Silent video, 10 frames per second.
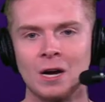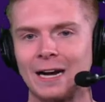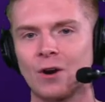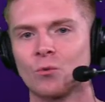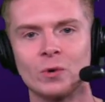
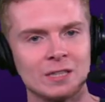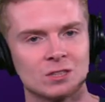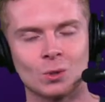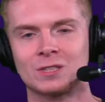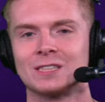kind of
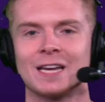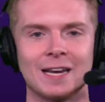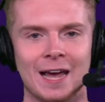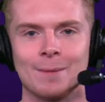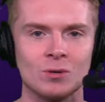resources
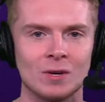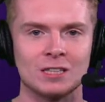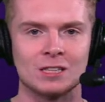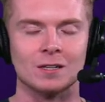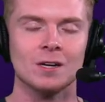and
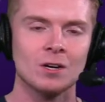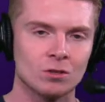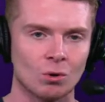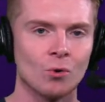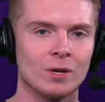ammunition
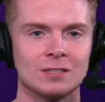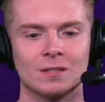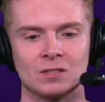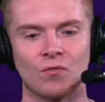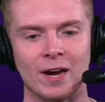thrown
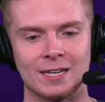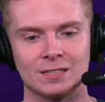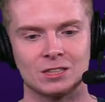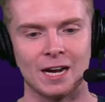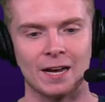into this
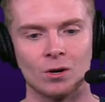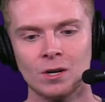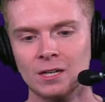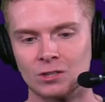Vikings channel.